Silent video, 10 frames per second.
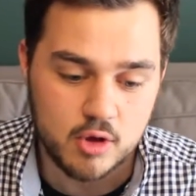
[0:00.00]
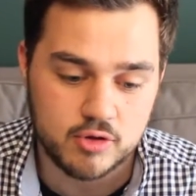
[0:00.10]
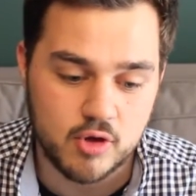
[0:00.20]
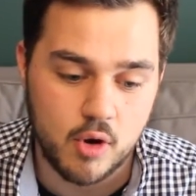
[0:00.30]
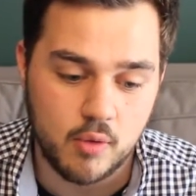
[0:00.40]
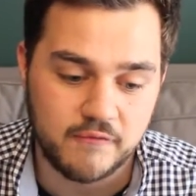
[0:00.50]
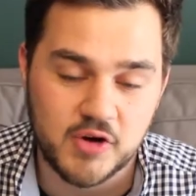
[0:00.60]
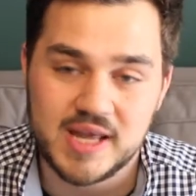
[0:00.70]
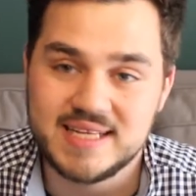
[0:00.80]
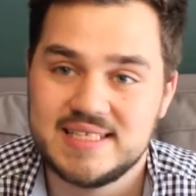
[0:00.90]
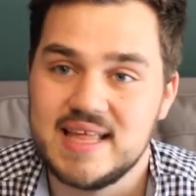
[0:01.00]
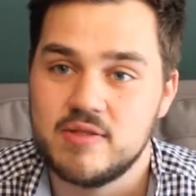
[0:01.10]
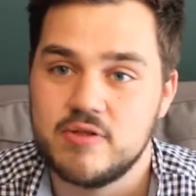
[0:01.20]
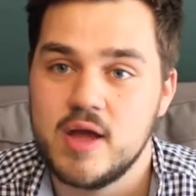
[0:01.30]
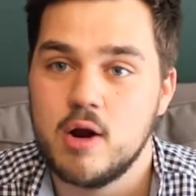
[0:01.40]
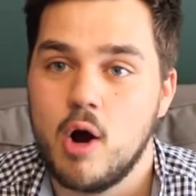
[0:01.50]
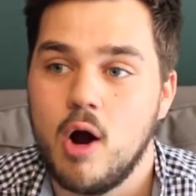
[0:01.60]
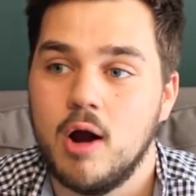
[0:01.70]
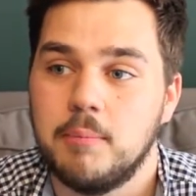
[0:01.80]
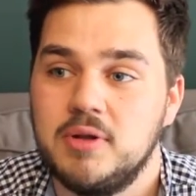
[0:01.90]
So, for instance, there
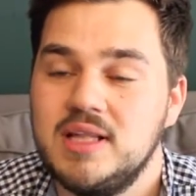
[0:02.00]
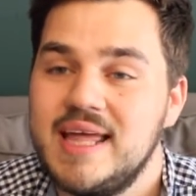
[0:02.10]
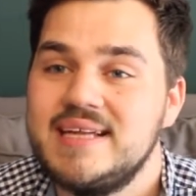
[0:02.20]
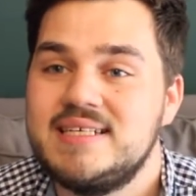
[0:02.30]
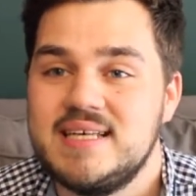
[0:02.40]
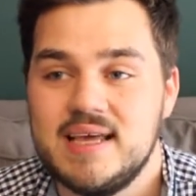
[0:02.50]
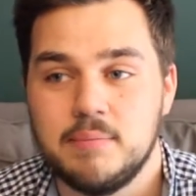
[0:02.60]
are plenty